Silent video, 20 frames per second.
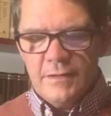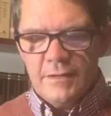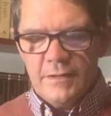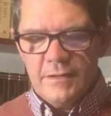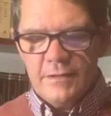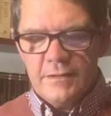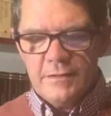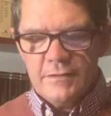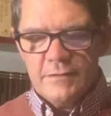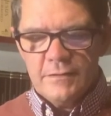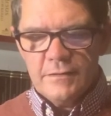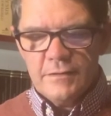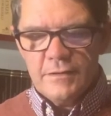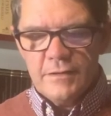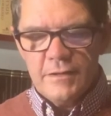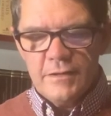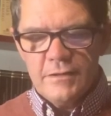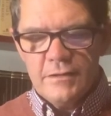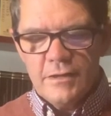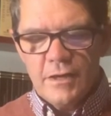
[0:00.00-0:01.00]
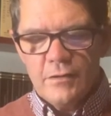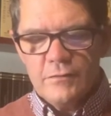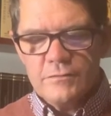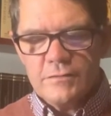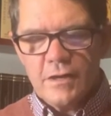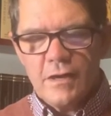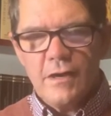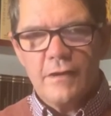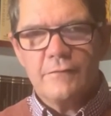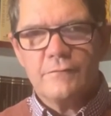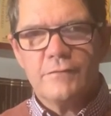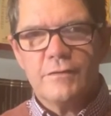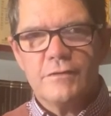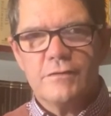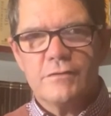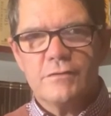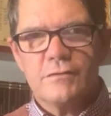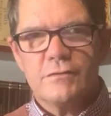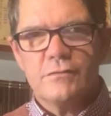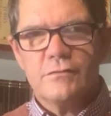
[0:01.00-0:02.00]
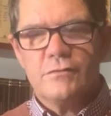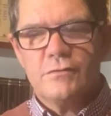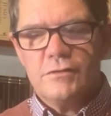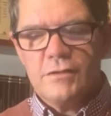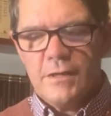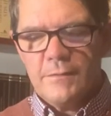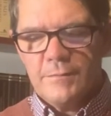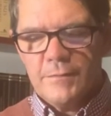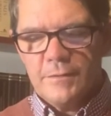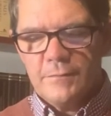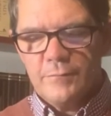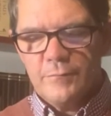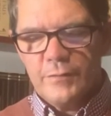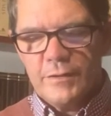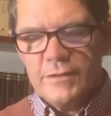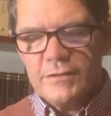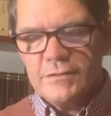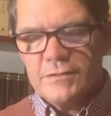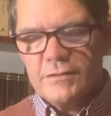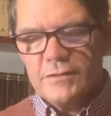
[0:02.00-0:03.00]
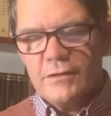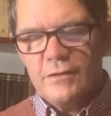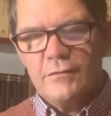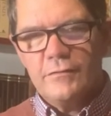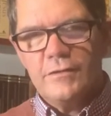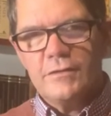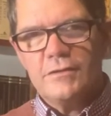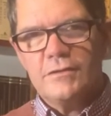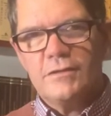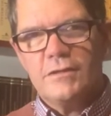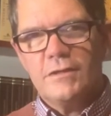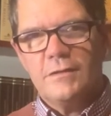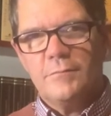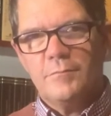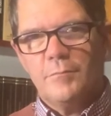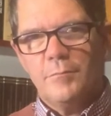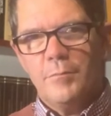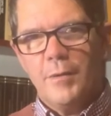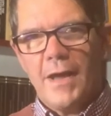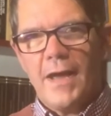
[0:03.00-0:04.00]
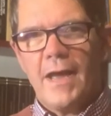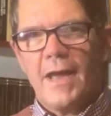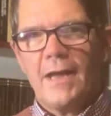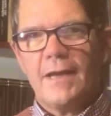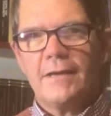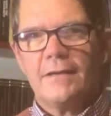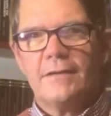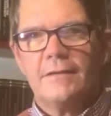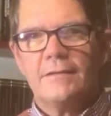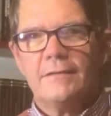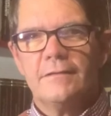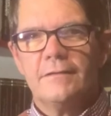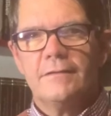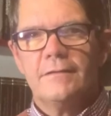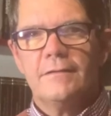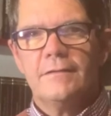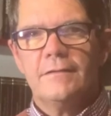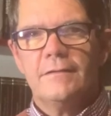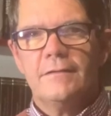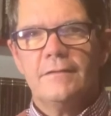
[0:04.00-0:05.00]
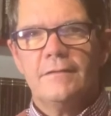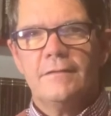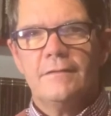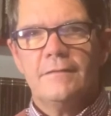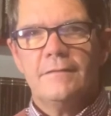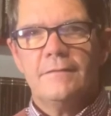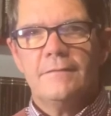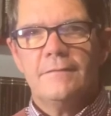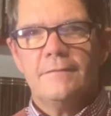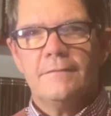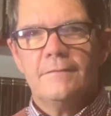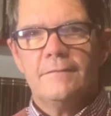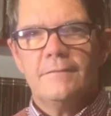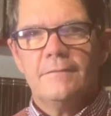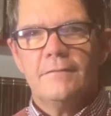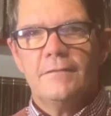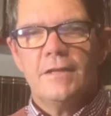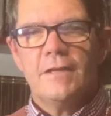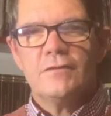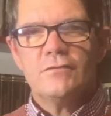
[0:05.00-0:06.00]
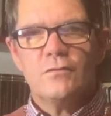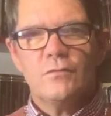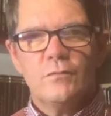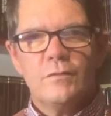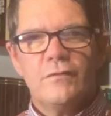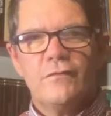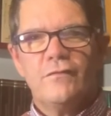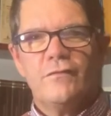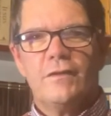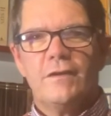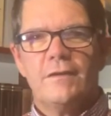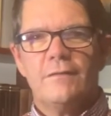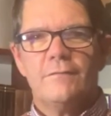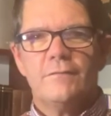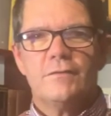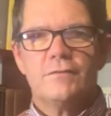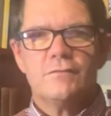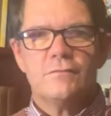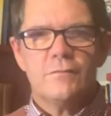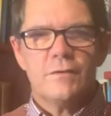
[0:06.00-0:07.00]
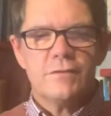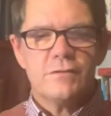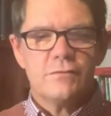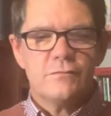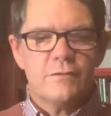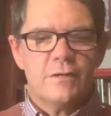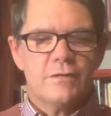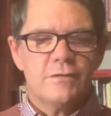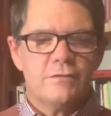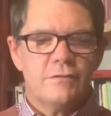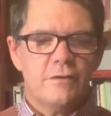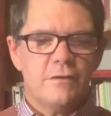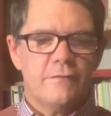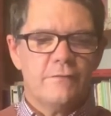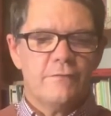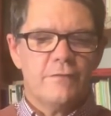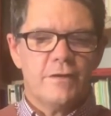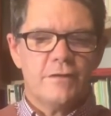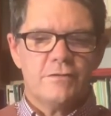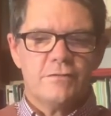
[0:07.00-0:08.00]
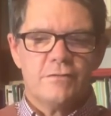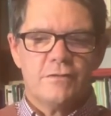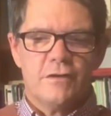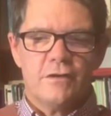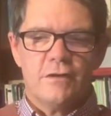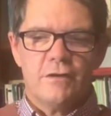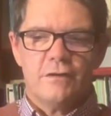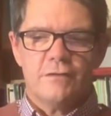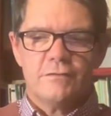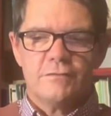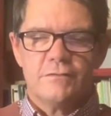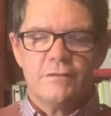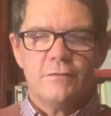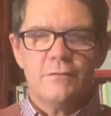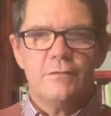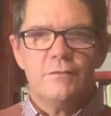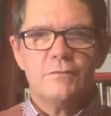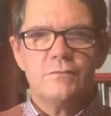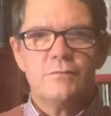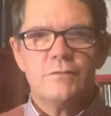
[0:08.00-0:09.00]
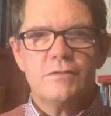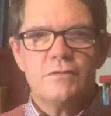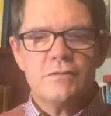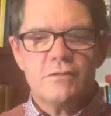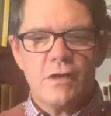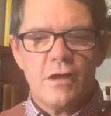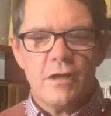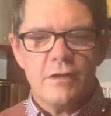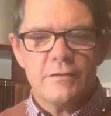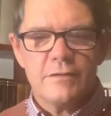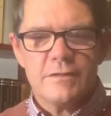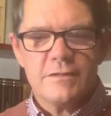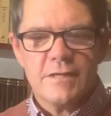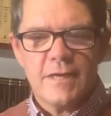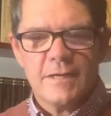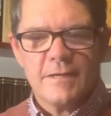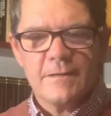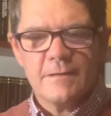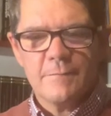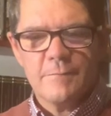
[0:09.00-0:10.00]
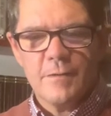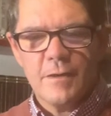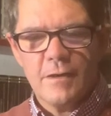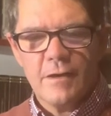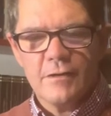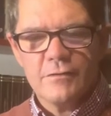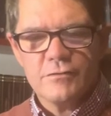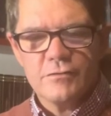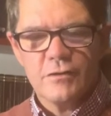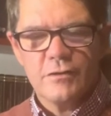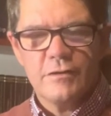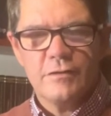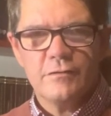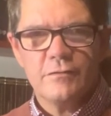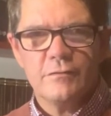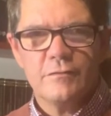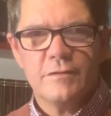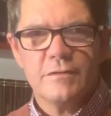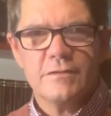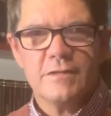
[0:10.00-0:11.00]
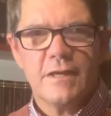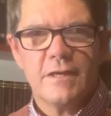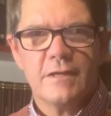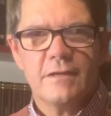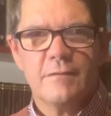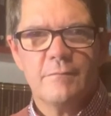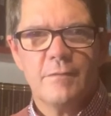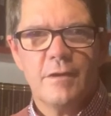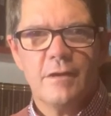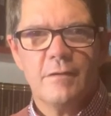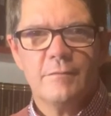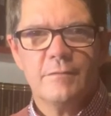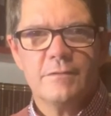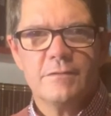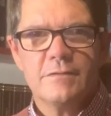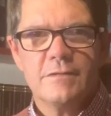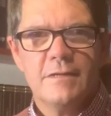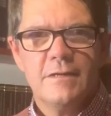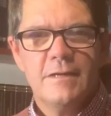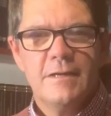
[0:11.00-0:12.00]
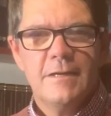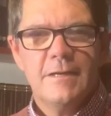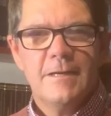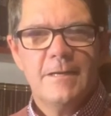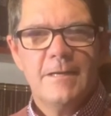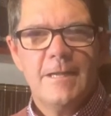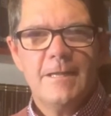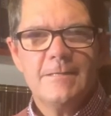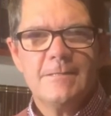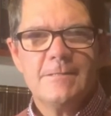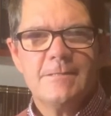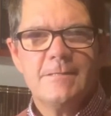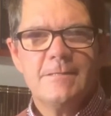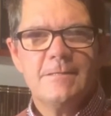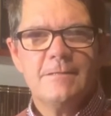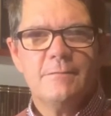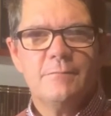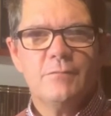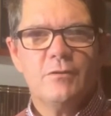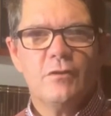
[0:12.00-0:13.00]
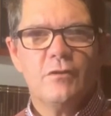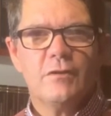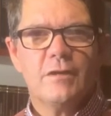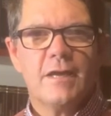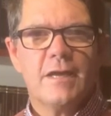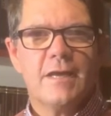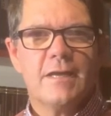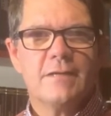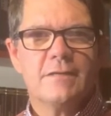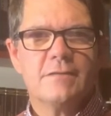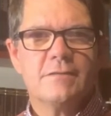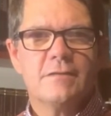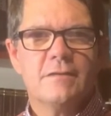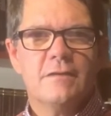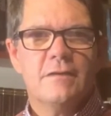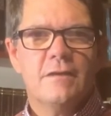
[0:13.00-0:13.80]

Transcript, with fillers: He, the, he goes after it as a good shepherd and brings the erring sheep back there's always forgiveness and restoration and a fresh start. So we start the Ten Commandments journey through the Ten Commandments. Let's see them not as